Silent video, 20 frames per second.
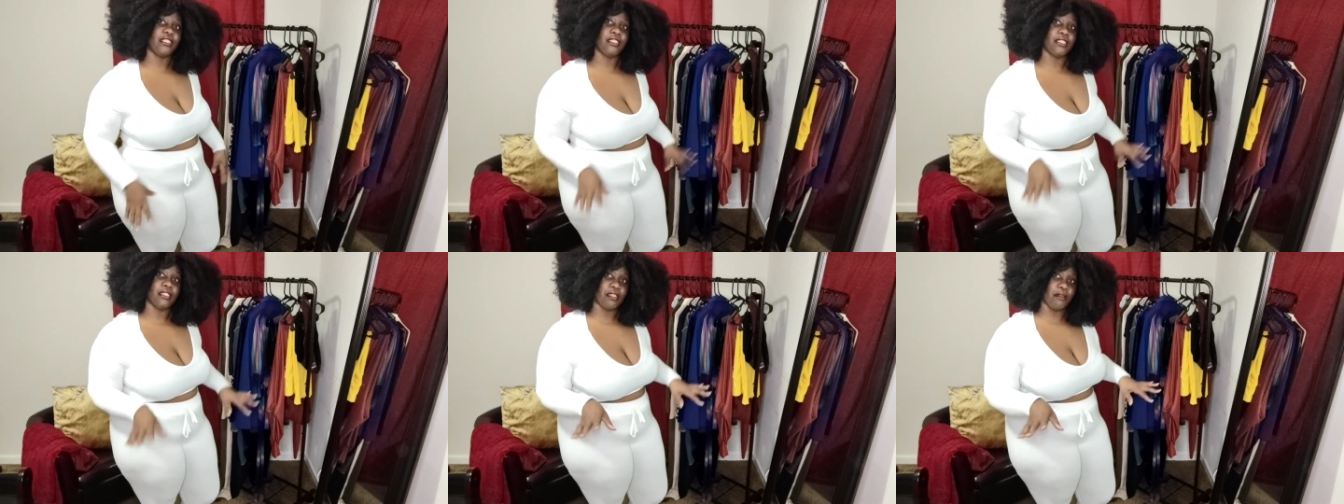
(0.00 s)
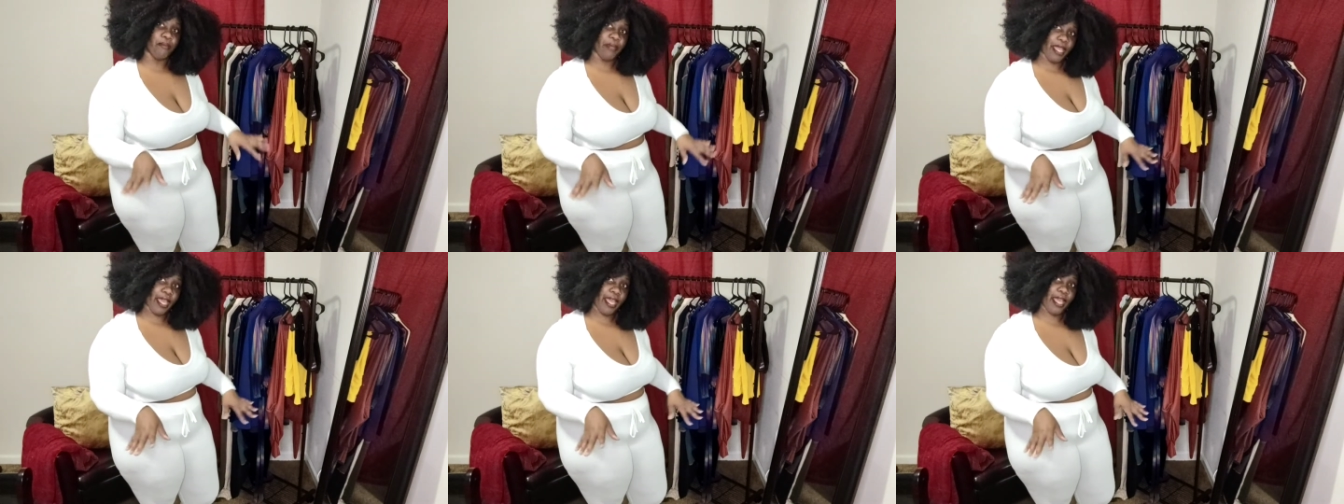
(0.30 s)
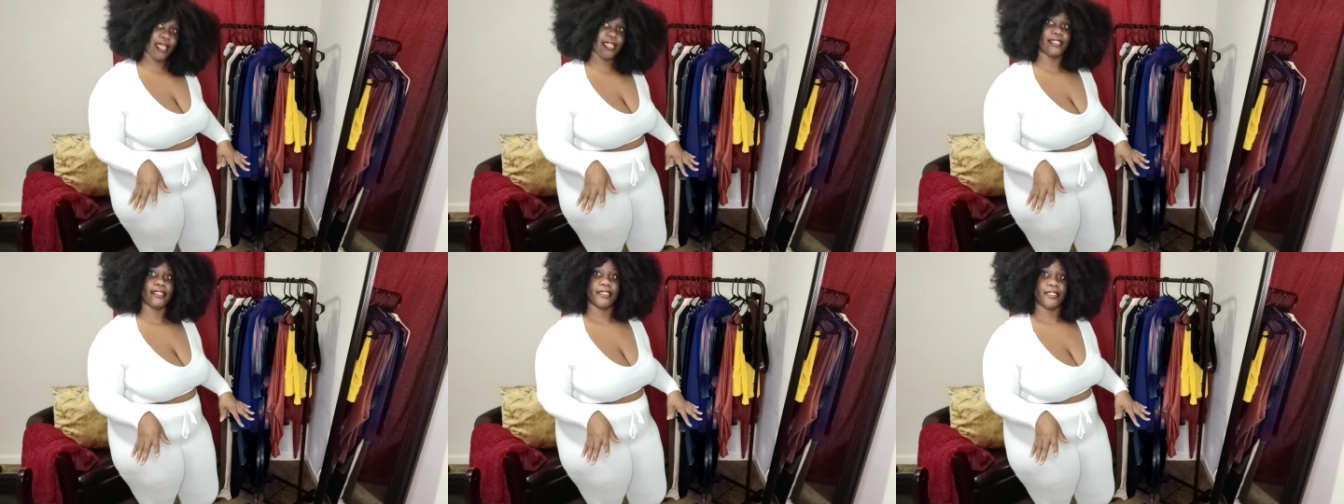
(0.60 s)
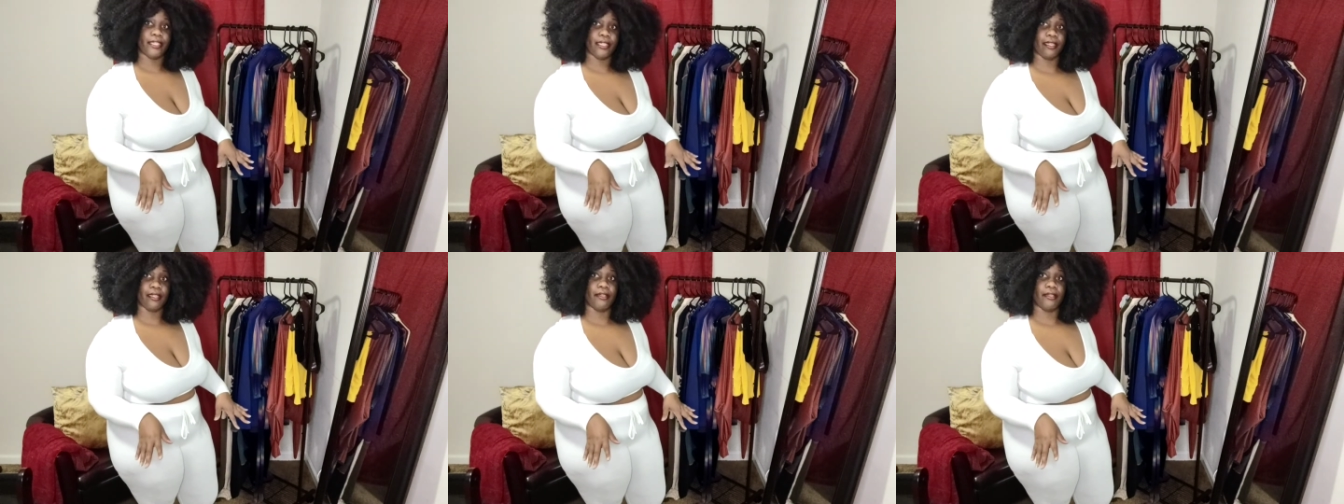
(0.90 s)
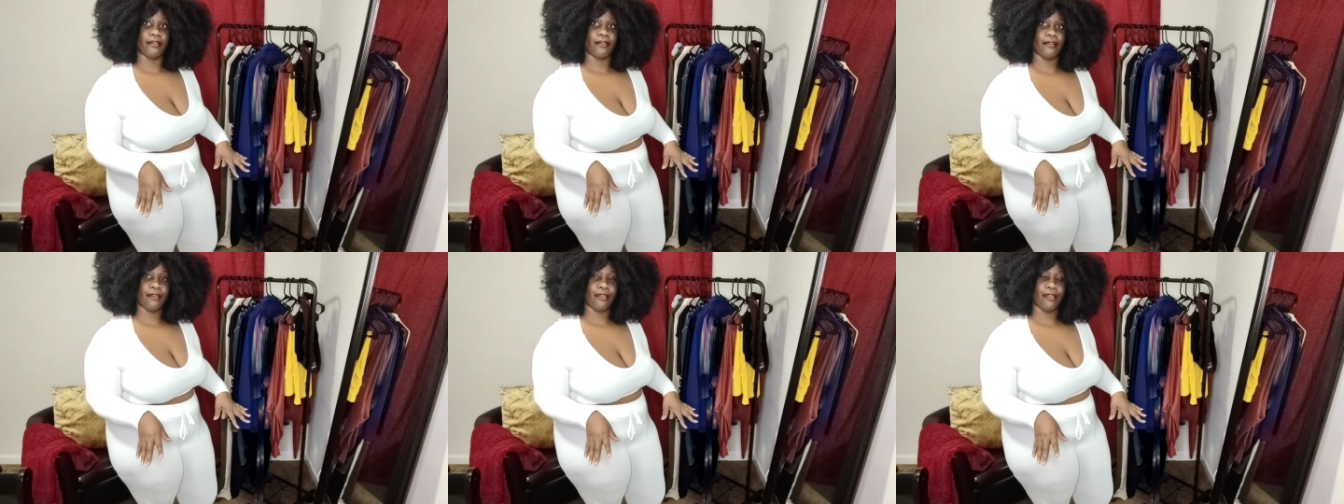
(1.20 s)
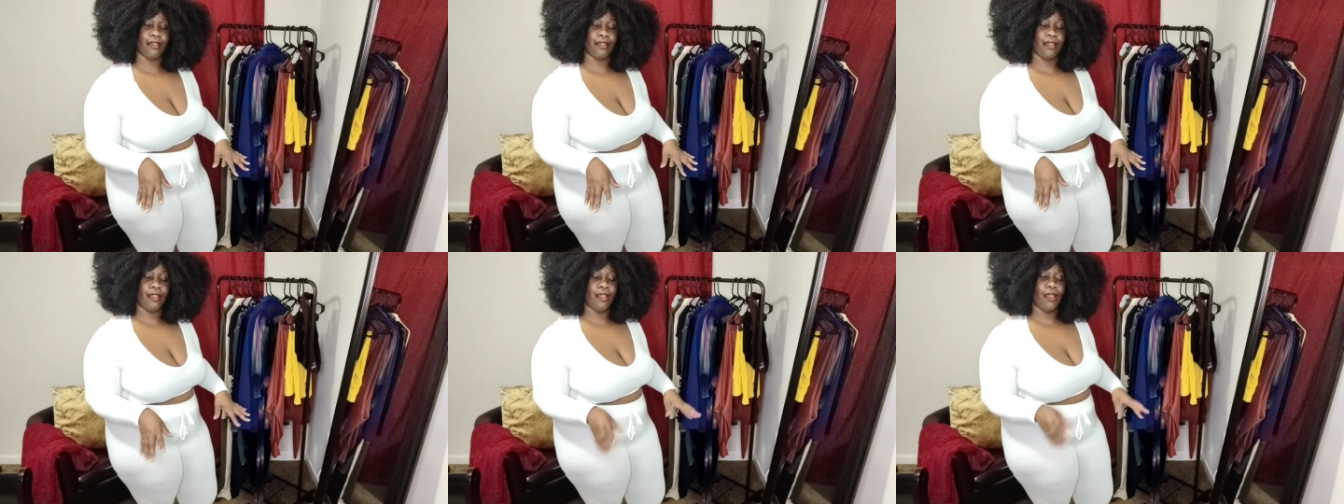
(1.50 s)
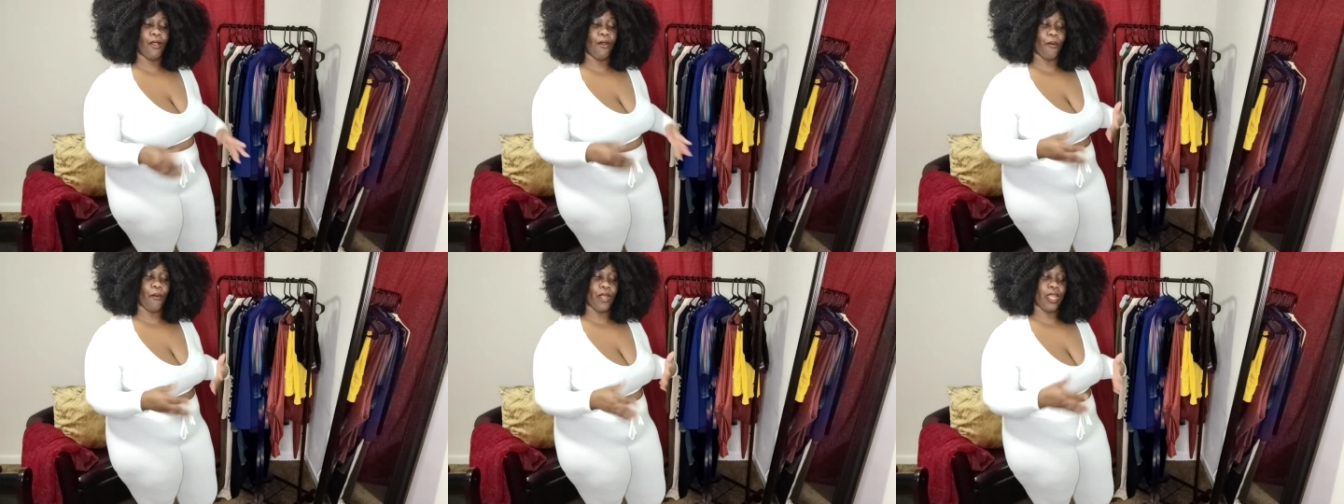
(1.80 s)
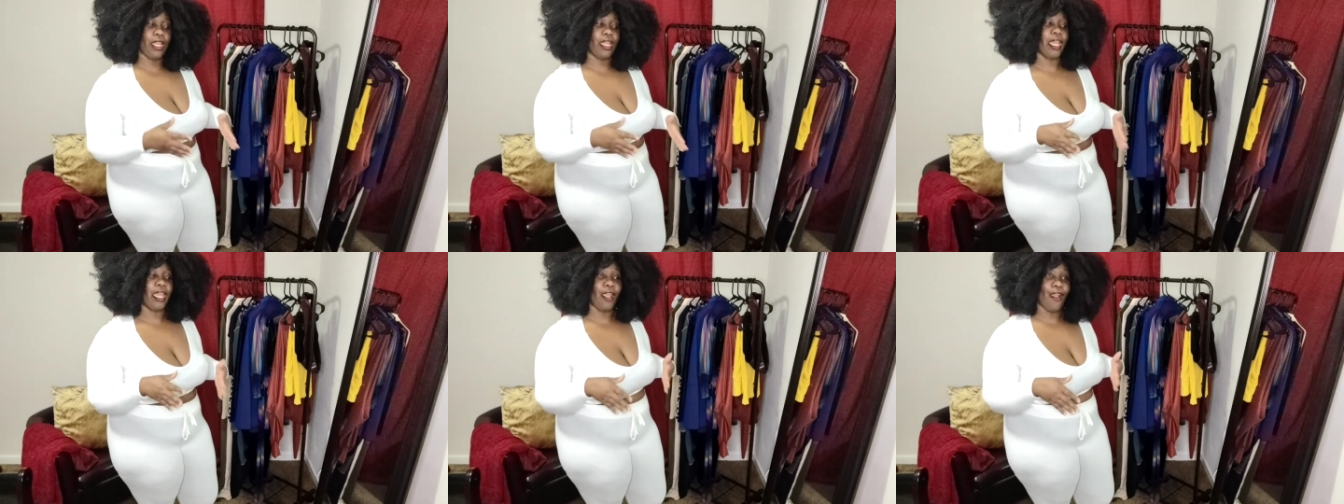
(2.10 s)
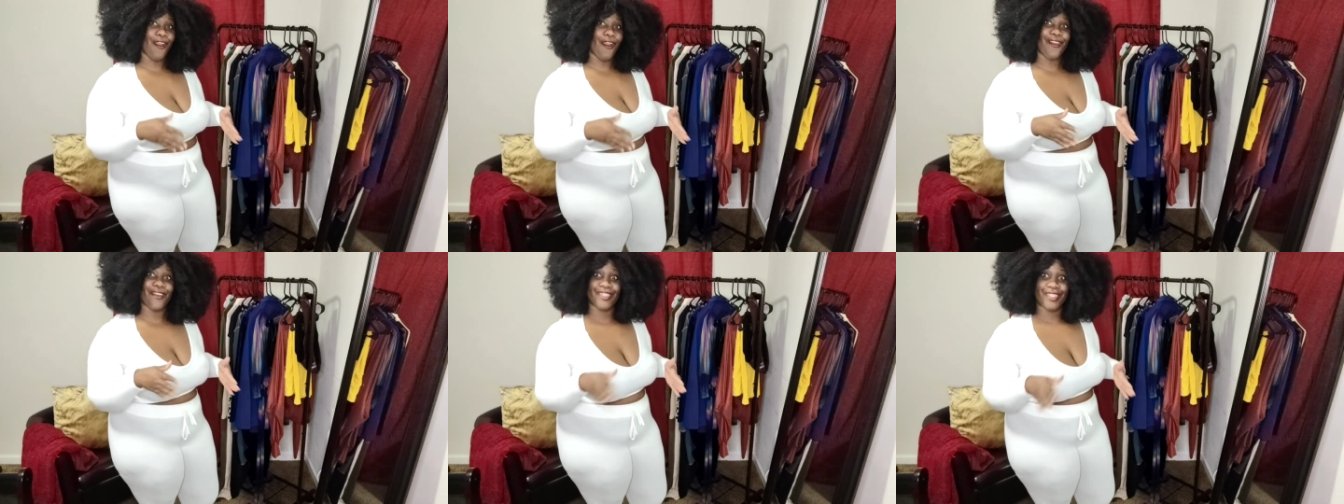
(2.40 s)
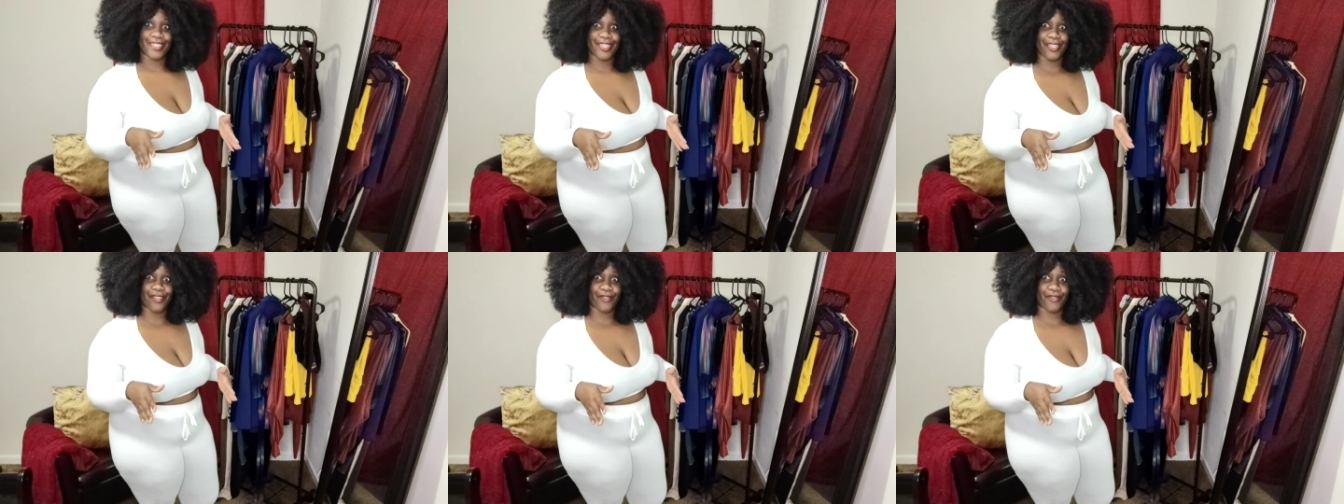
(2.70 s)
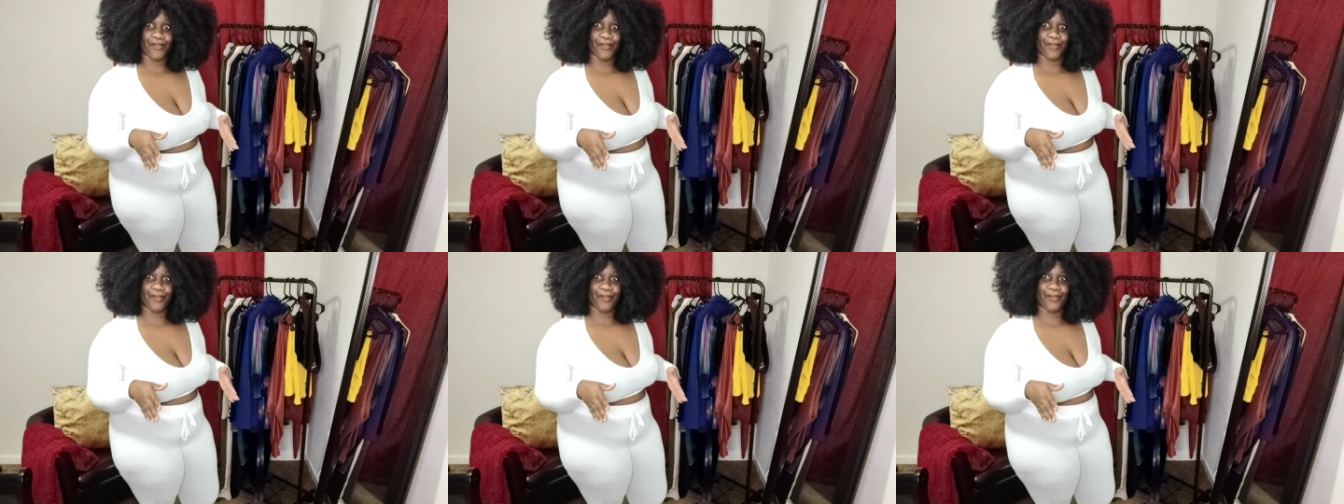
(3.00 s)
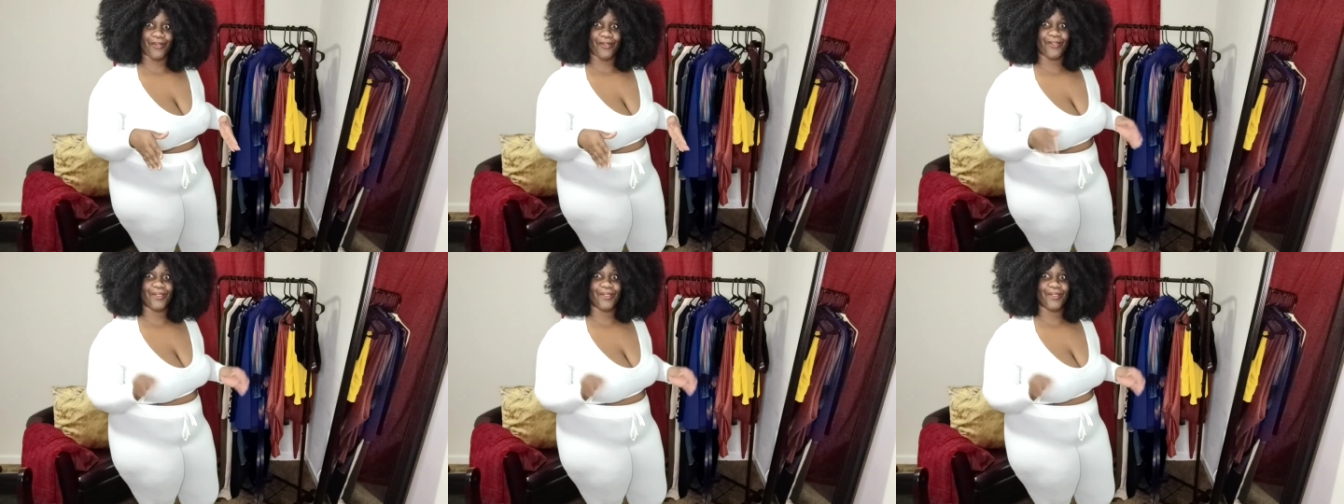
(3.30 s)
to capacity where they are see through.